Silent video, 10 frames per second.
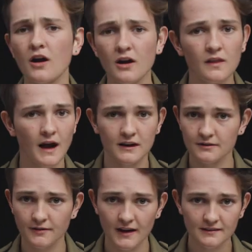are
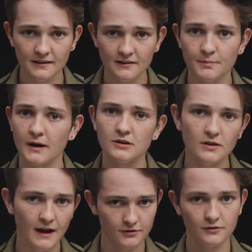unlocked devices, but
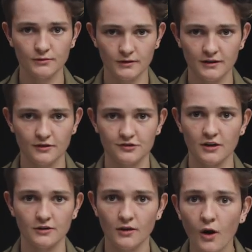you'll have to do research
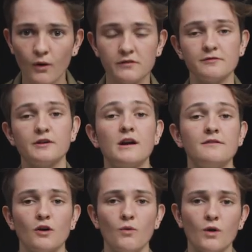on your own to figure out
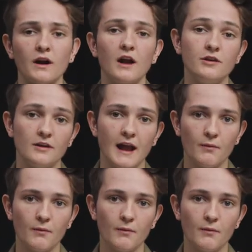if they'll work on your